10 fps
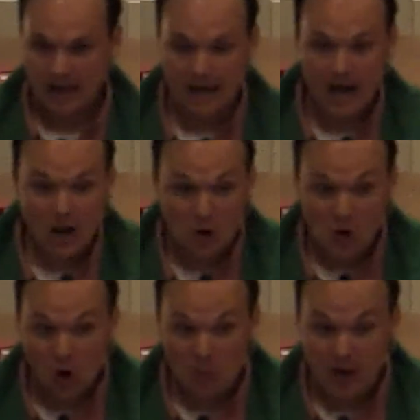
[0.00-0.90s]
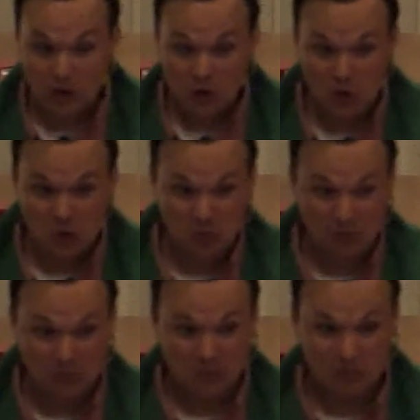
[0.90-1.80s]
And I don't know about
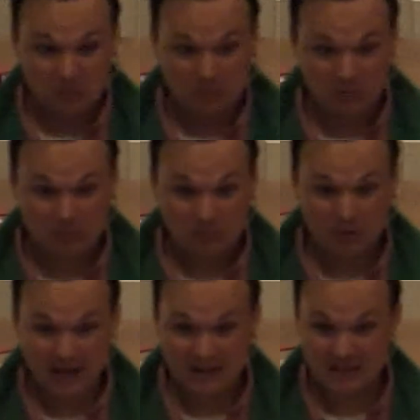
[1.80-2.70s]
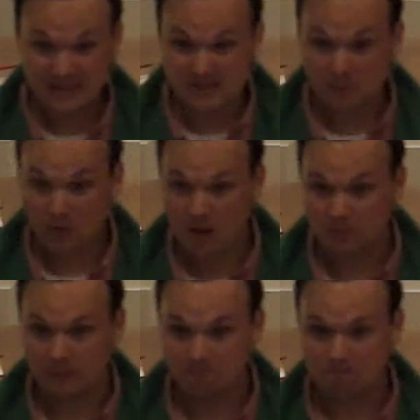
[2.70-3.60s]
you, but I think that's a
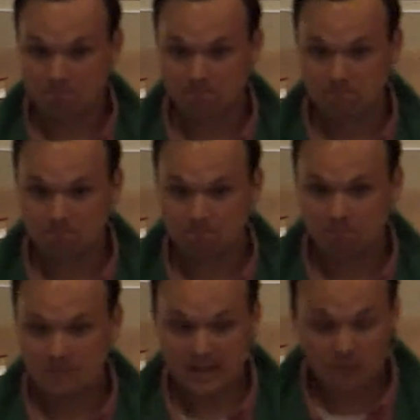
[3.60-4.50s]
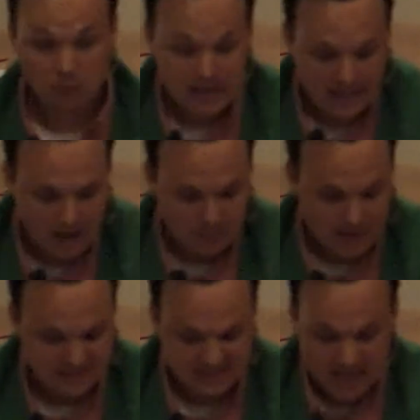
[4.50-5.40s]
problem. That if we cannot
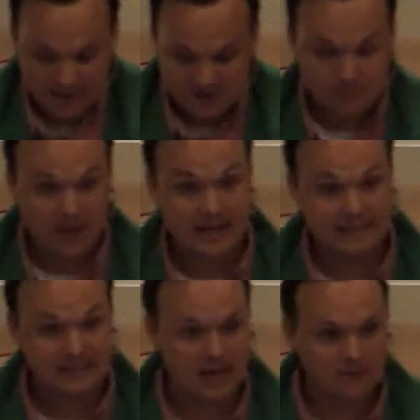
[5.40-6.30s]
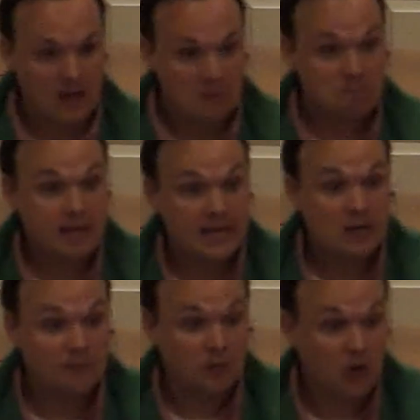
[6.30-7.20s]
be a safe space to have
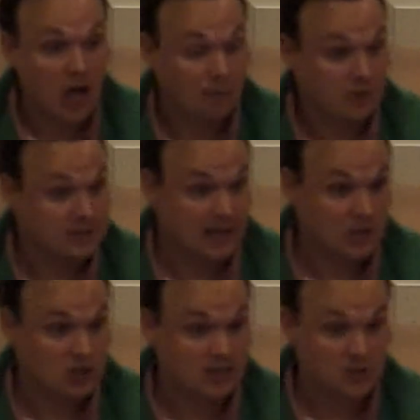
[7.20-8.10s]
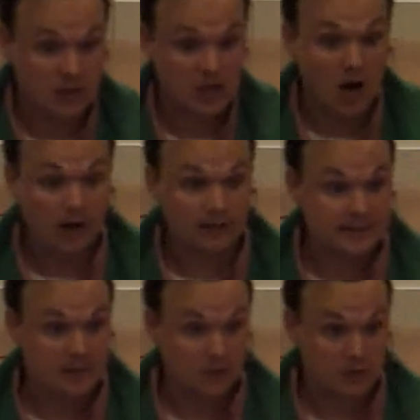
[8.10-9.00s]
meaningful conversations,
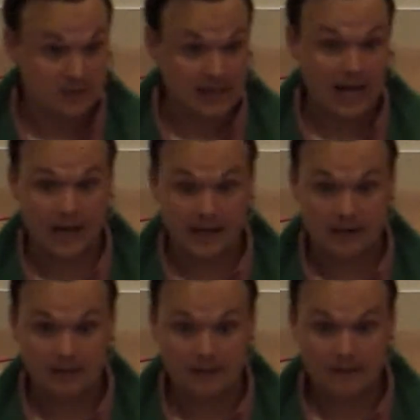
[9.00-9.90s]
regardless of your side,